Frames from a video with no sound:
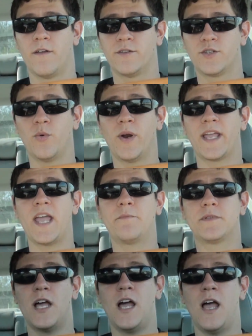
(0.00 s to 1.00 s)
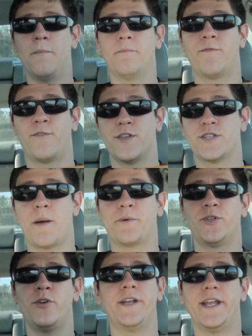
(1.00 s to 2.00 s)
So when it came time for this
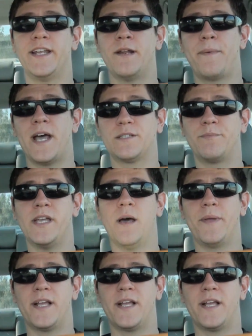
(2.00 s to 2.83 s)
opportunity, it didn't pass me up,